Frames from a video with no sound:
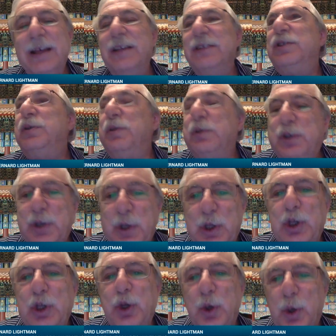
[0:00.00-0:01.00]
is to
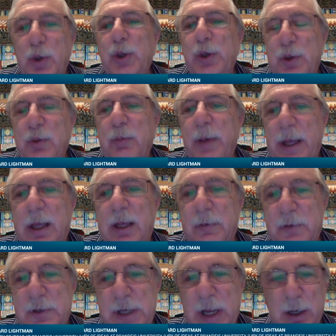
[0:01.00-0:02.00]
secure the due-making
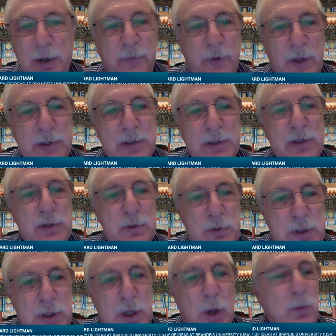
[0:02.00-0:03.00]
of sacrifices to
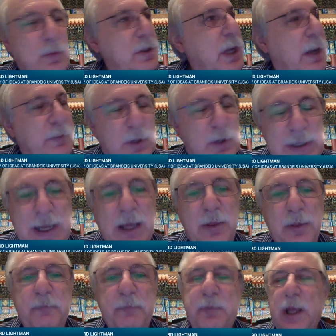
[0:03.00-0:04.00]
his ghost after
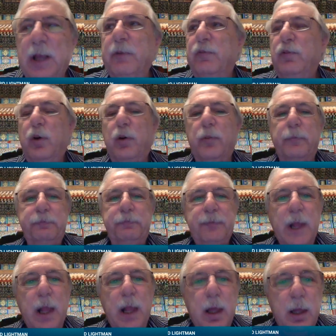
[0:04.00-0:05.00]
death, end quote.
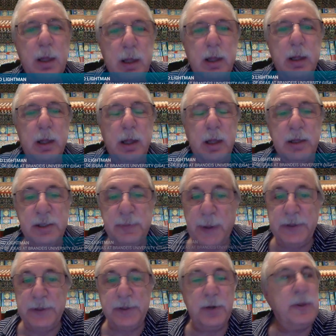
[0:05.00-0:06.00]

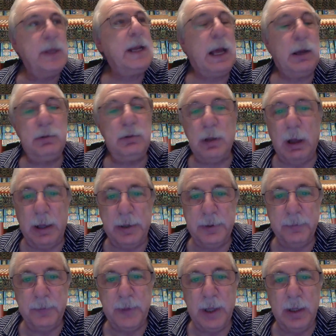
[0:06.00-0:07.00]
Spencer then
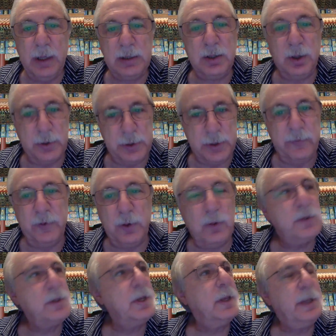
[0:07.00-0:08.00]
outlined his larger
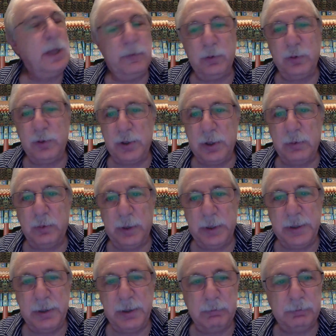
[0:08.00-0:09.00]
views on the evolution of
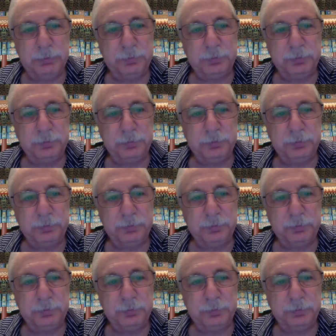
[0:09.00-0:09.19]
religion.